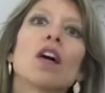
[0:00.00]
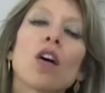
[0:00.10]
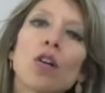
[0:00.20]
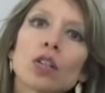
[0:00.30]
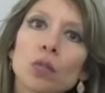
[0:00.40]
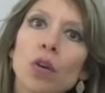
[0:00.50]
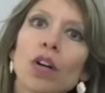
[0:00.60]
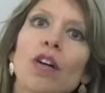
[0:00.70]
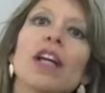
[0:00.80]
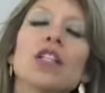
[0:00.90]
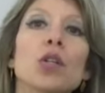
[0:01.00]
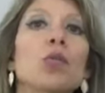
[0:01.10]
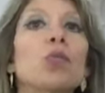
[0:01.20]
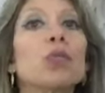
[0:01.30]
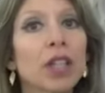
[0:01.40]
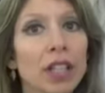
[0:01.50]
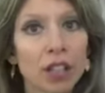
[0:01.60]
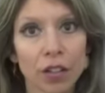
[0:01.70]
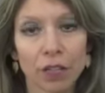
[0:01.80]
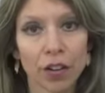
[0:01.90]
Cold water is really
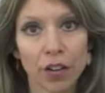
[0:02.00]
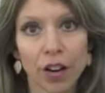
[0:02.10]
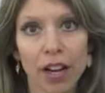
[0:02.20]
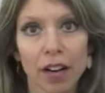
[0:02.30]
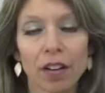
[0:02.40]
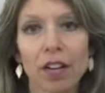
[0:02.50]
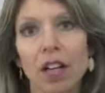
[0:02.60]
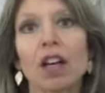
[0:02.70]
good for your hair.